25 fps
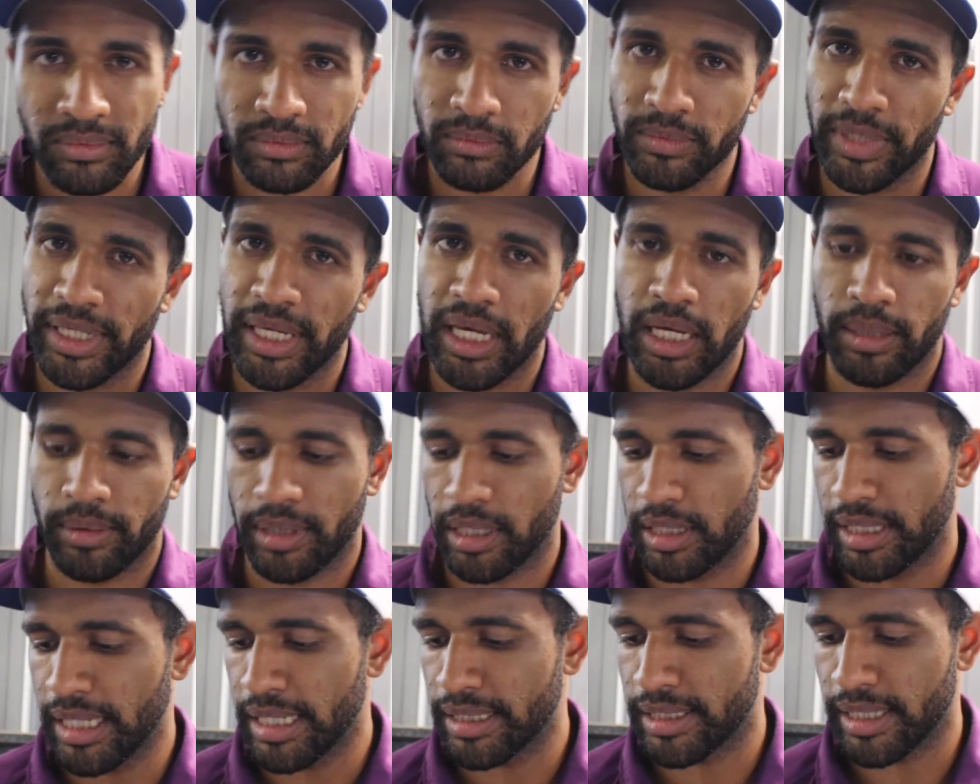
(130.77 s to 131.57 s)
But yeah, I'm
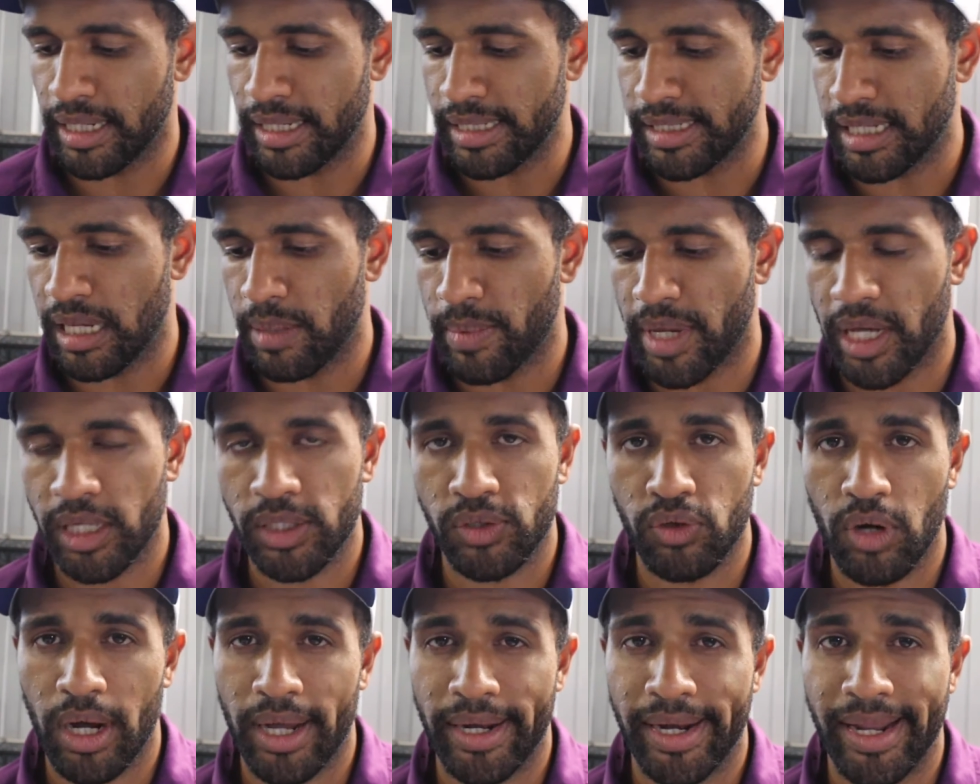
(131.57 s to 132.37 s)
going to get to these
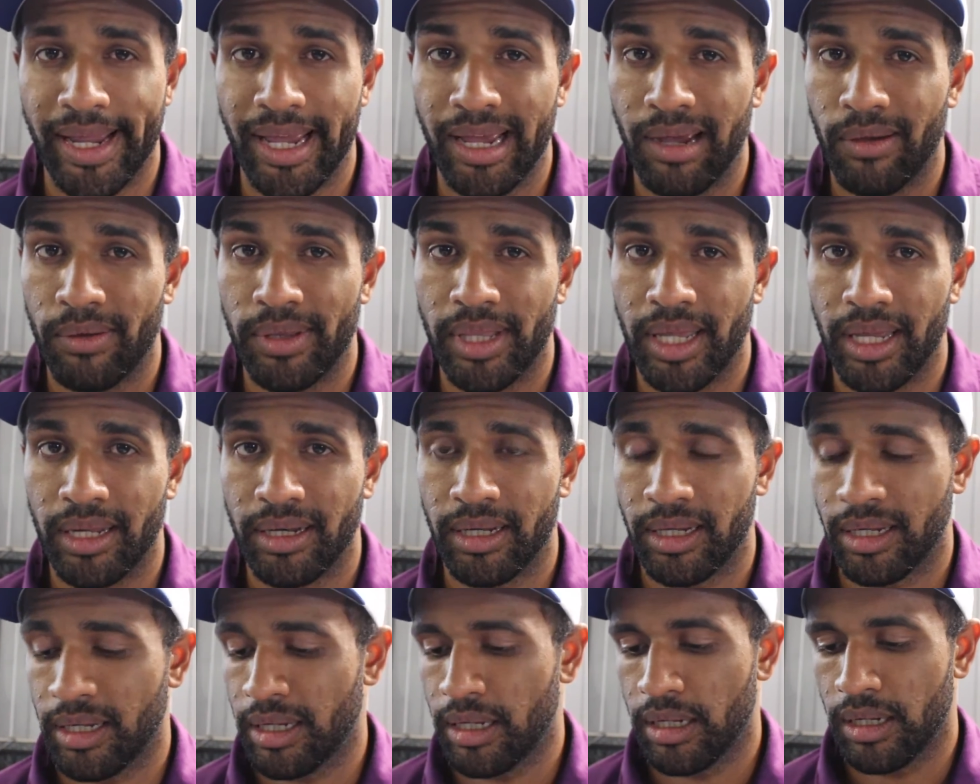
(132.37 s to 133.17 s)
emails right now and
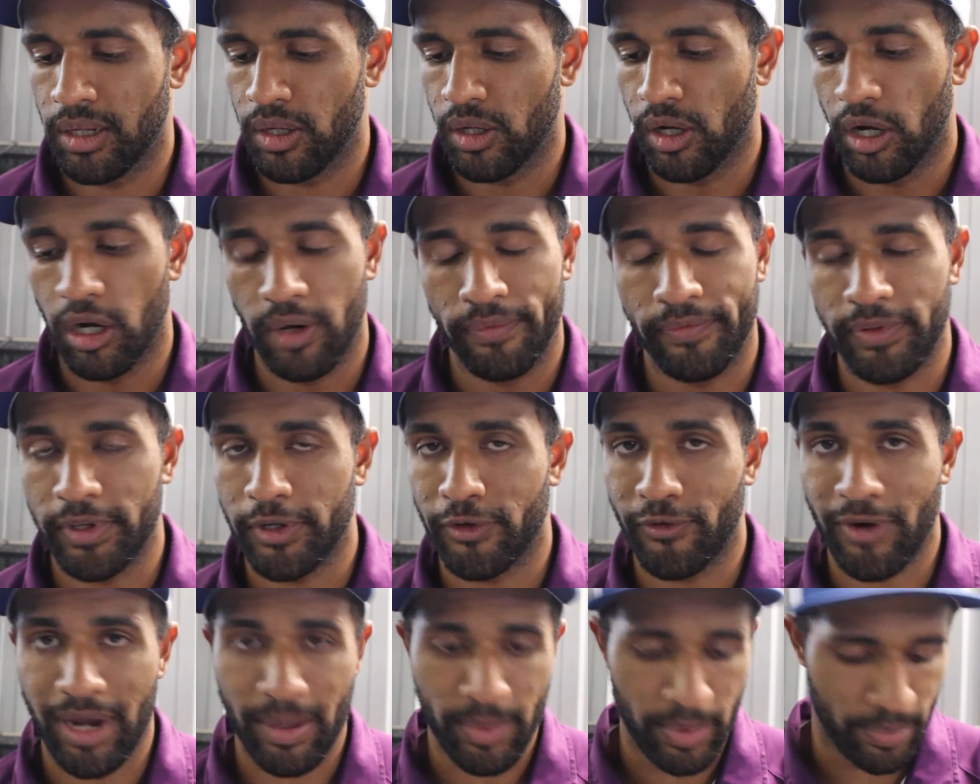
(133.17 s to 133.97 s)
then hopefully
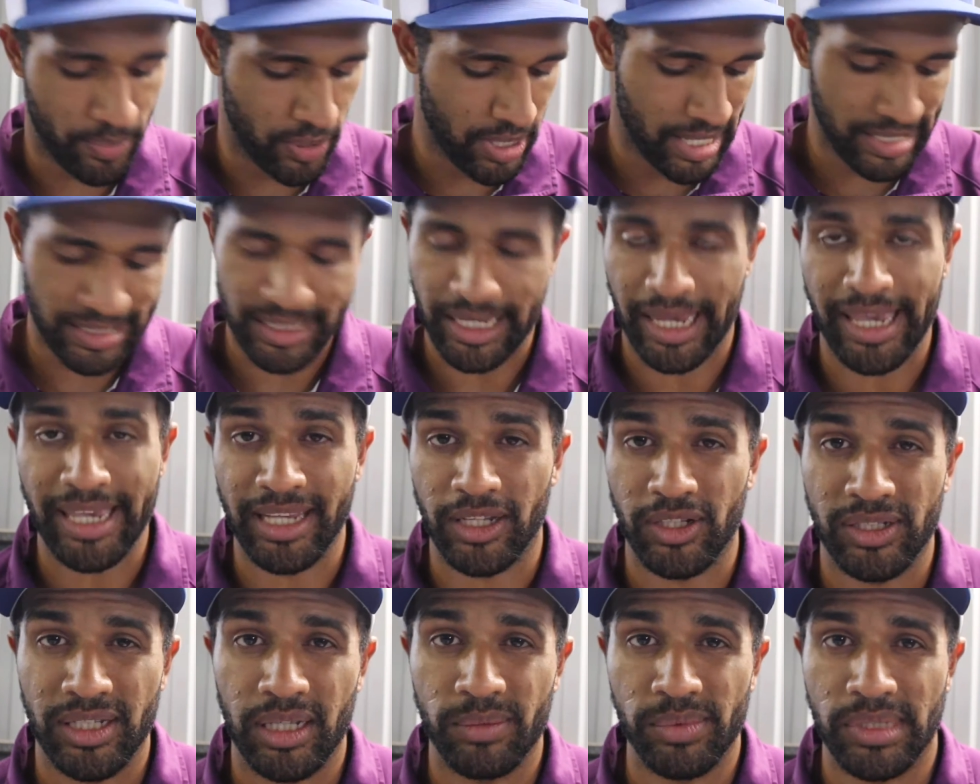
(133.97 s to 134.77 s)
grab a bite to eat
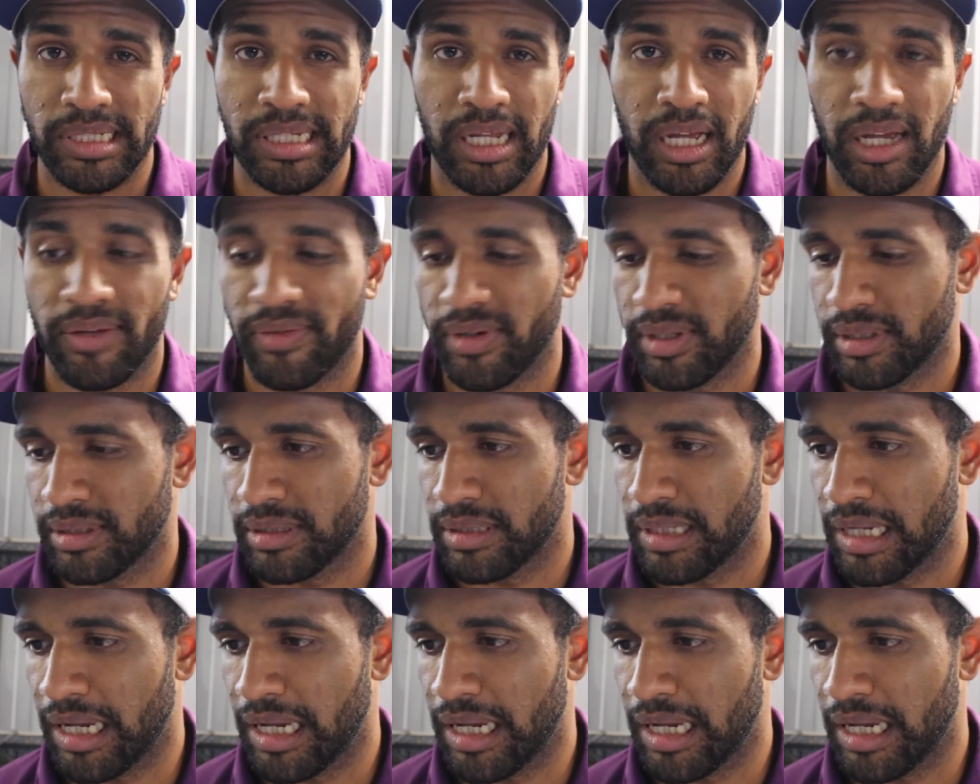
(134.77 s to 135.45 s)
because I'm starving.